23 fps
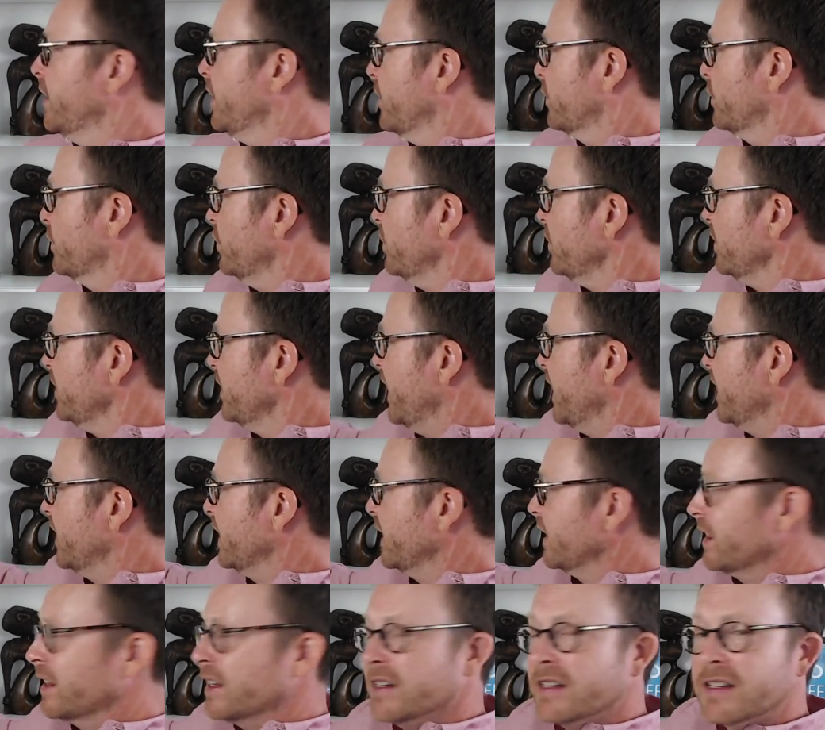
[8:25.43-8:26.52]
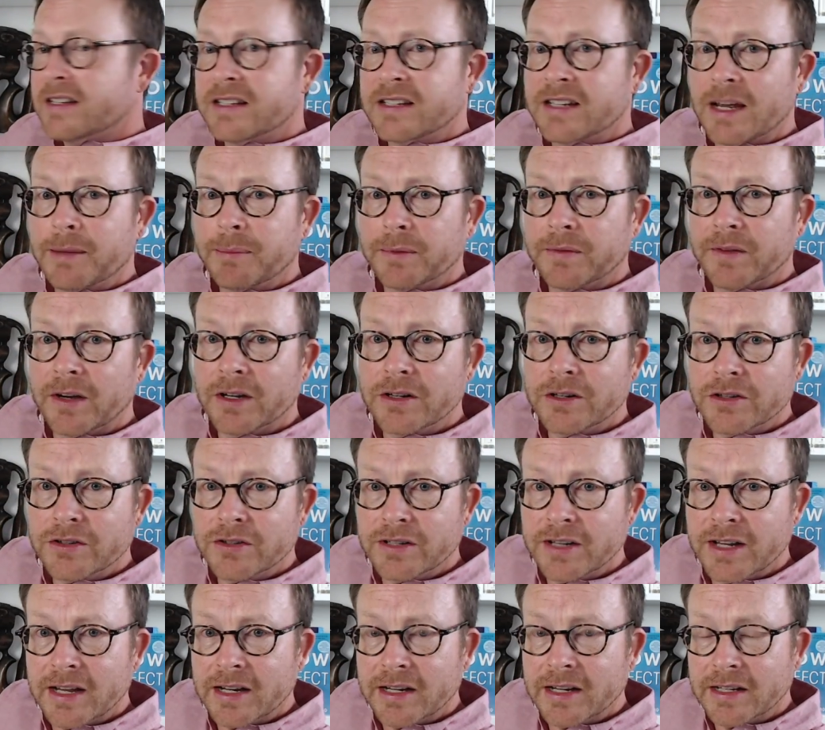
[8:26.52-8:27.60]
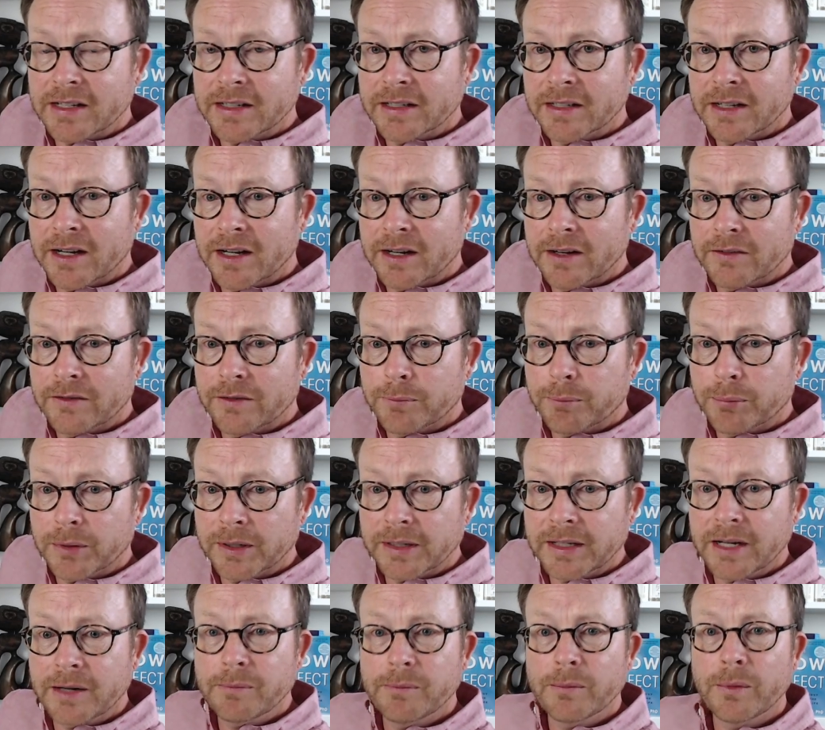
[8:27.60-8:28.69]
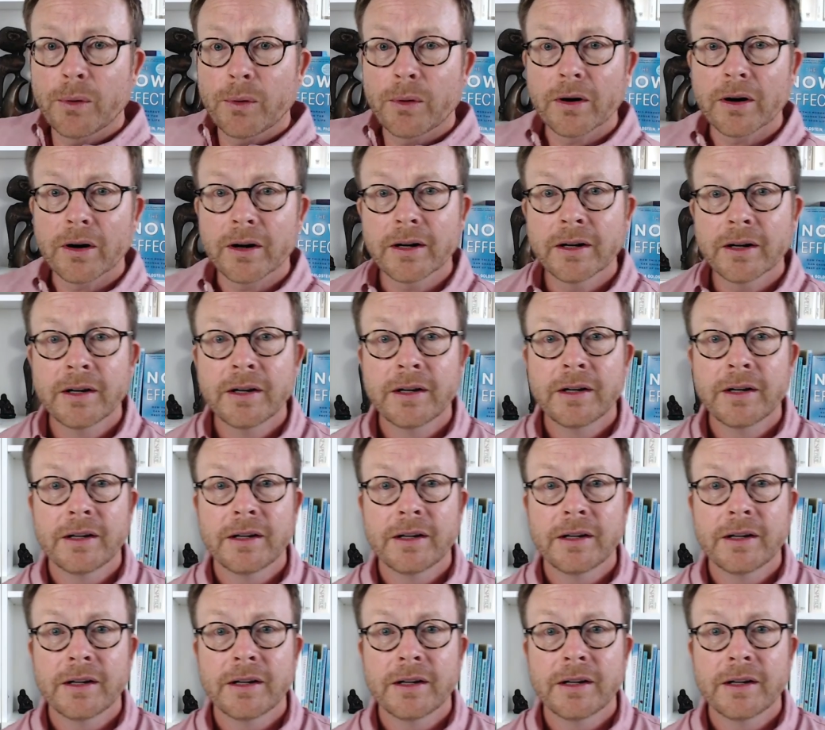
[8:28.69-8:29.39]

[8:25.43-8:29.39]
So just taking this type of understanding of bringing more